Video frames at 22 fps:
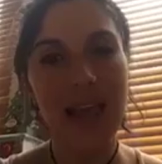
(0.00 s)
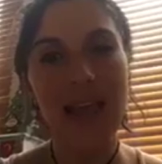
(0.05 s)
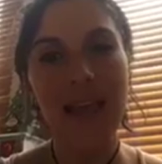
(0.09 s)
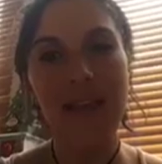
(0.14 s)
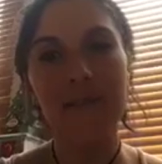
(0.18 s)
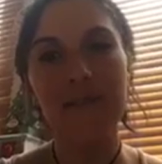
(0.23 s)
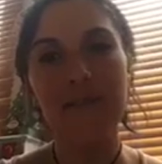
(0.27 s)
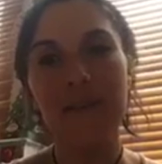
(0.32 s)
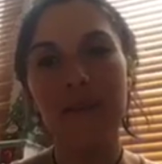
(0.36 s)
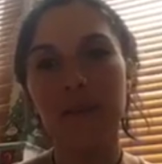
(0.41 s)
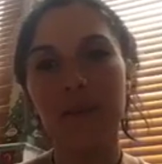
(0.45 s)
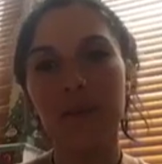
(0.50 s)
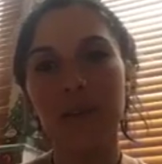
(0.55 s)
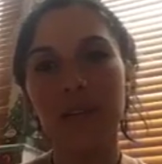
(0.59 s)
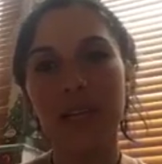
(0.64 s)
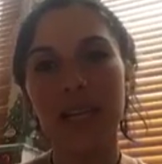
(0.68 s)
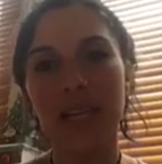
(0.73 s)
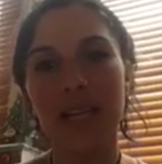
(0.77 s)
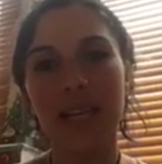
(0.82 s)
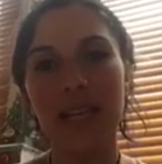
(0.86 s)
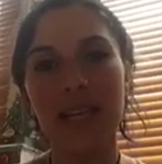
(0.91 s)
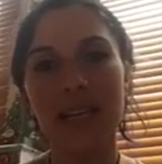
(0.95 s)

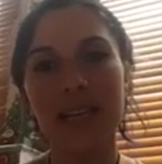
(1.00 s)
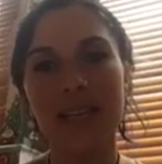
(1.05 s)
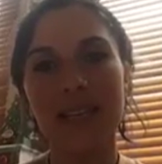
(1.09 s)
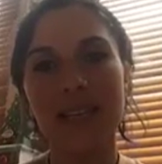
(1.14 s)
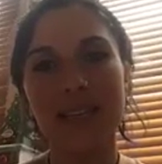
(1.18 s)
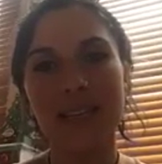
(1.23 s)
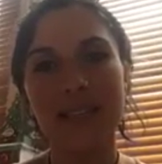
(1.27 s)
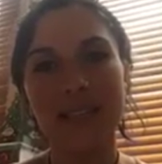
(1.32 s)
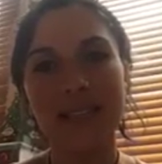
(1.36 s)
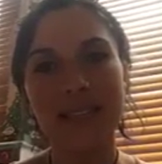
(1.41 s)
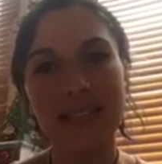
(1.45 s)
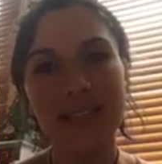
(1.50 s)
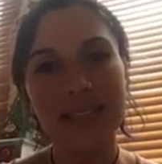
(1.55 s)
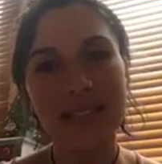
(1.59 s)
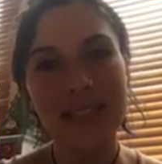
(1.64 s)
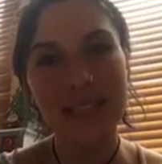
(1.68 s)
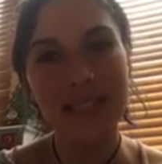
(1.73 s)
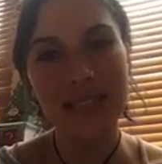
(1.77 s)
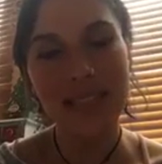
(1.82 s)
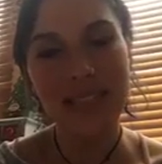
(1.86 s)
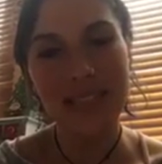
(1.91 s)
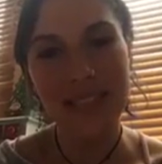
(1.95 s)
everybody is
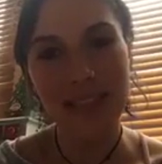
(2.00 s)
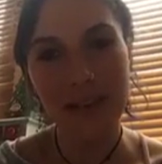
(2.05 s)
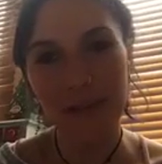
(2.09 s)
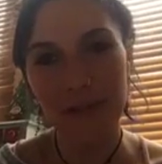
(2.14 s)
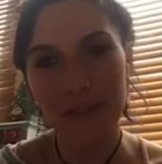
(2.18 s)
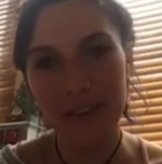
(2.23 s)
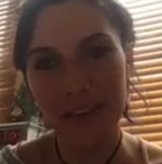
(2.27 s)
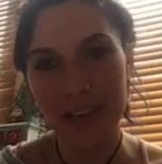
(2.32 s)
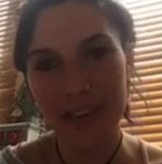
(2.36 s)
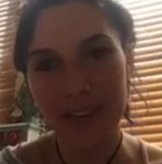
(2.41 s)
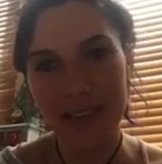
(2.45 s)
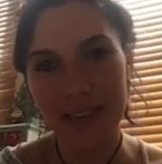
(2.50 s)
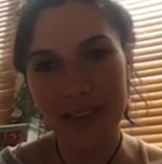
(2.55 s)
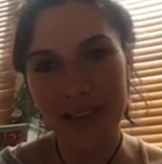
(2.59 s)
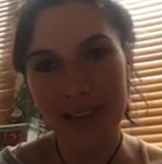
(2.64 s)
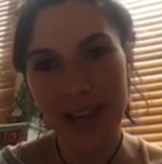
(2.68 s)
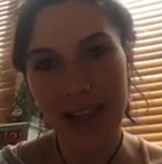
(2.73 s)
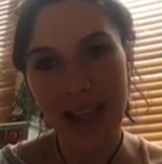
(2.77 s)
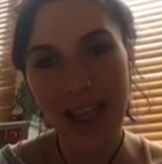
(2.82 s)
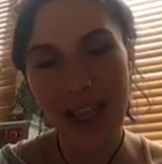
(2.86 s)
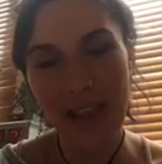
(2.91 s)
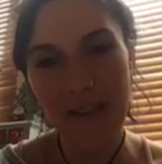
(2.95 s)
different.
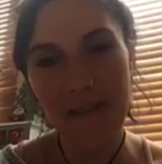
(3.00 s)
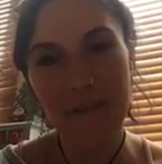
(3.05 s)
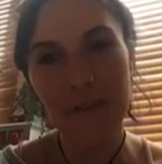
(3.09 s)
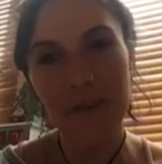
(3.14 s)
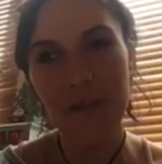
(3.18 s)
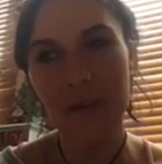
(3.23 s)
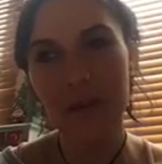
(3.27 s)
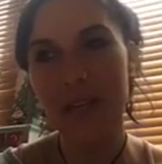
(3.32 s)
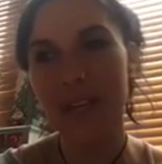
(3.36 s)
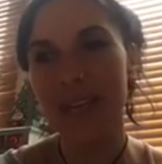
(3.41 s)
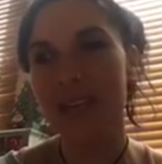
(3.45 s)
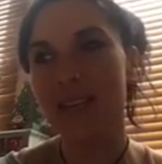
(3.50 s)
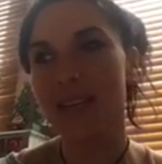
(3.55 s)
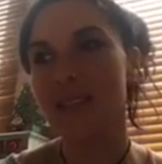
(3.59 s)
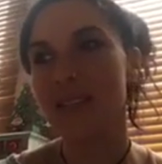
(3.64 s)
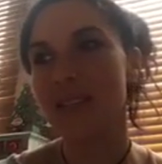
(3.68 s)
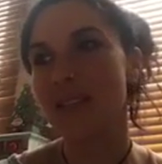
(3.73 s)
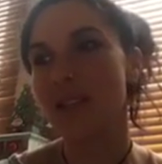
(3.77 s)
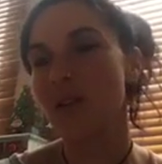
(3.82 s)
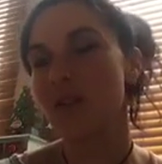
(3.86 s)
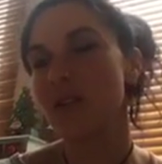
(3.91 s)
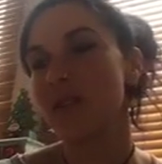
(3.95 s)
Everybody is
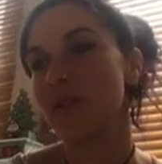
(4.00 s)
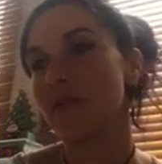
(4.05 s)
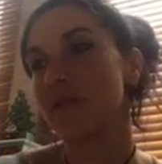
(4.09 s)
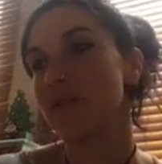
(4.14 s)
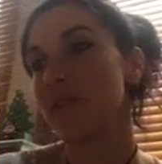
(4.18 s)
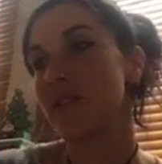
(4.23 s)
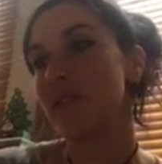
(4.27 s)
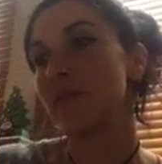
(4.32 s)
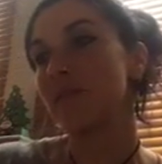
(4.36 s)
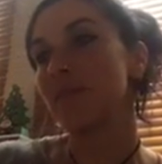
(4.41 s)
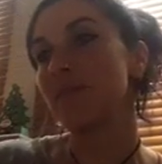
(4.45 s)
so different.